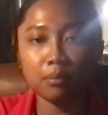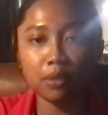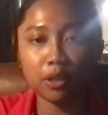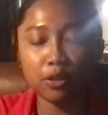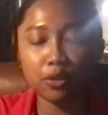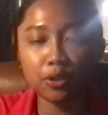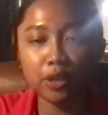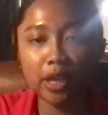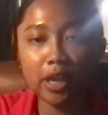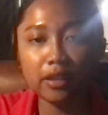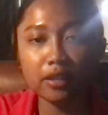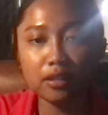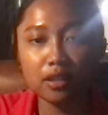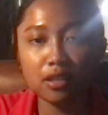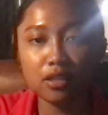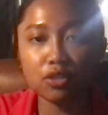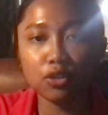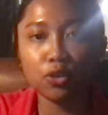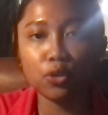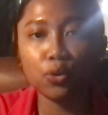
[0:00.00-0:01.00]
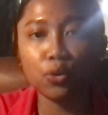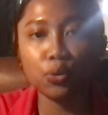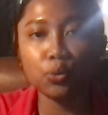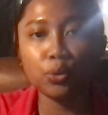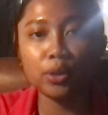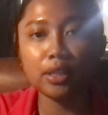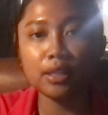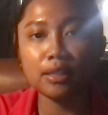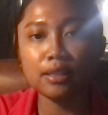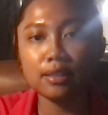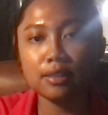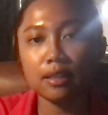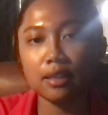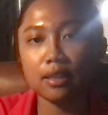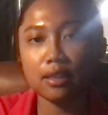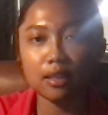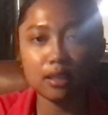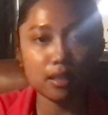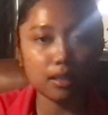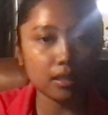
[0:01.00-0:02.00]
create this gooey,
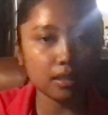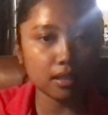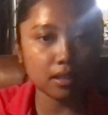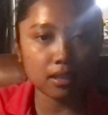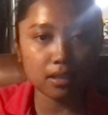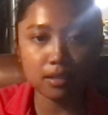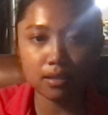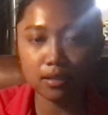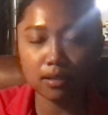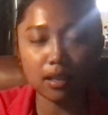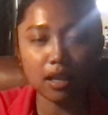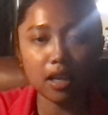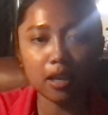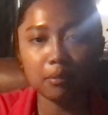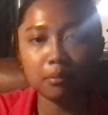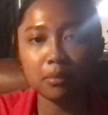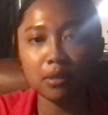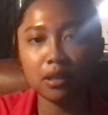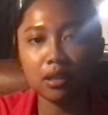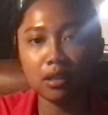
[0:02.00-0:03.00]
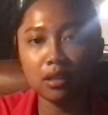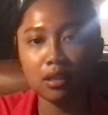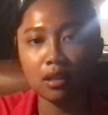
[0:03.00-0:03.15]
sticky, slimy